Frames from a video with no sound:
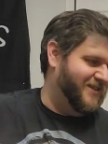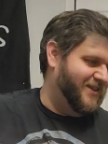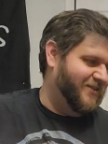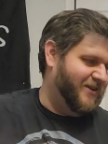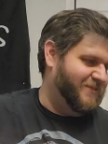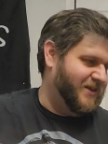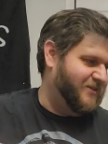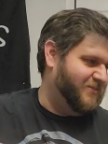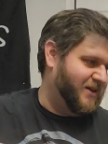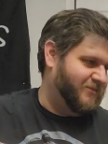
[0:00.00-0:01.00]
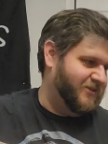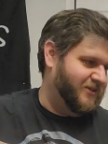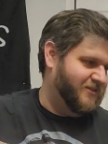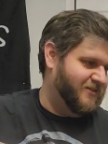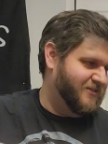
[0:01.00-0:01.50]
you know, I bet they're
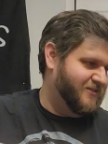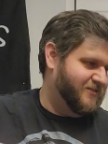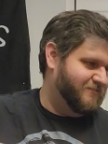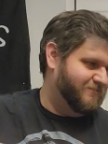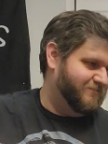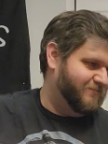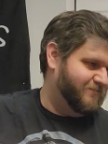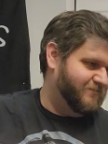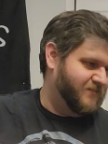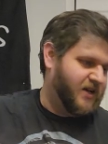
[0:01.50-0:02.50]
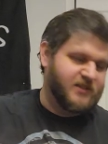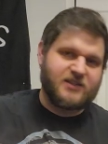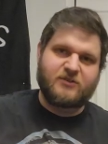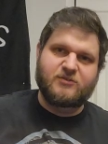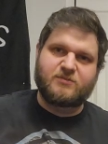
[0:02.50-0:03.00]
probably on the
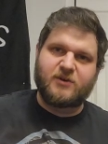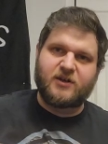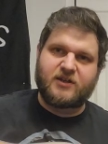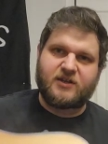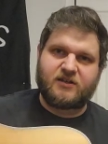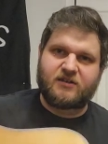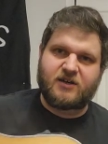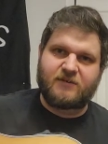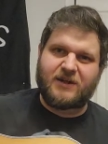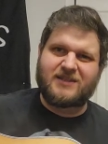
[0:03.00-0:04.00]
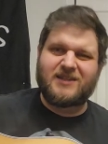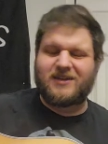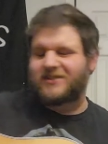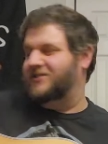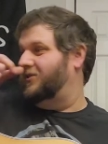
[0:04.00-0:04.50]
used market. Um, I think
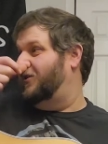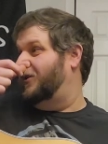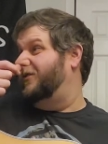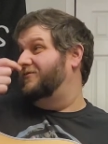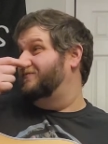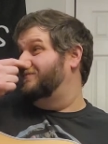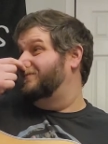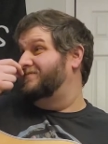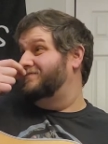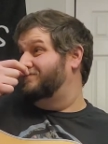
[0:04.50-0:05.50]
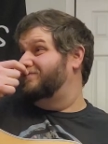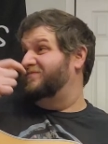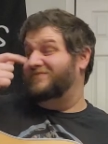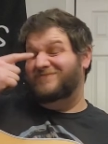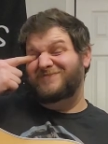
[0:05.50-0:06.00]
I saw
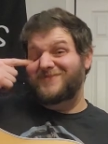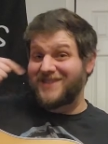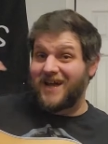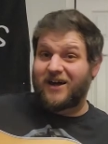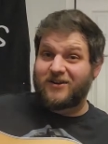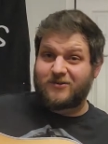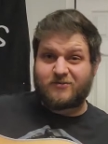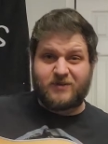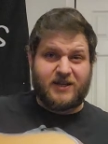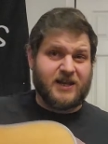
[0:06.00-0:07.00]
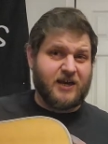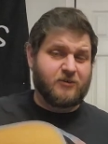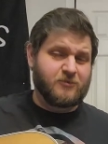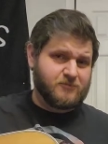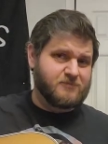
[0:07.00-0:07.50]
none right
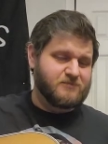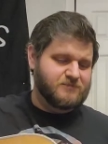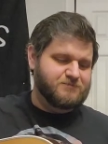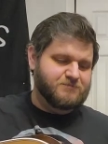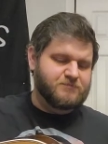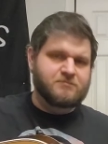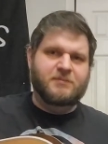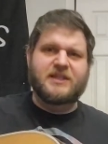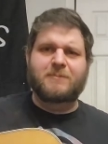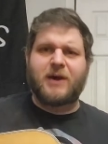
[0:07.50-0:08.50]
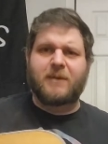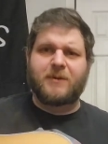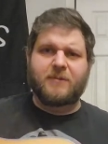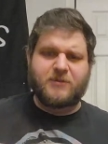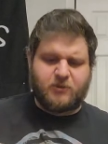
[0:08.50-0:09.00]
now, but they pop
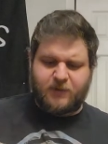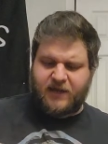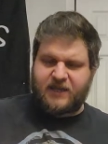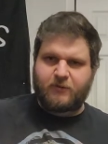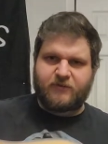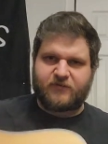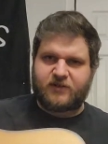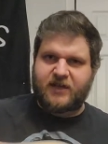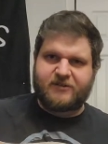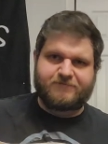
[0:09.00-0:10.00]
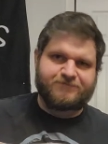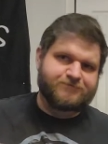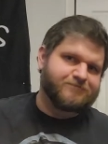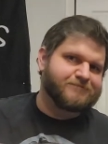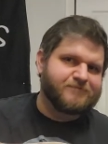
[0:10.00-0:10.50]
up, and you can probably get one for like
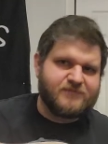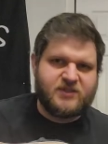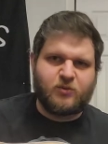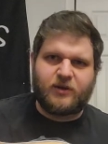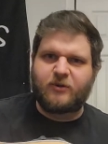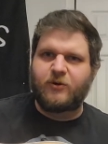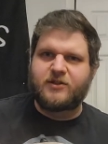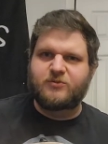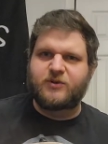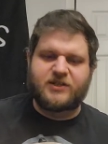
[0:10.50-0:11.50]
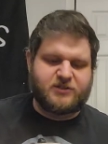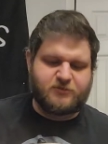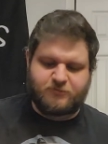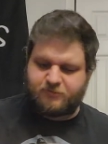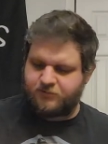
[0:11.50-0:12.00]
21, 22.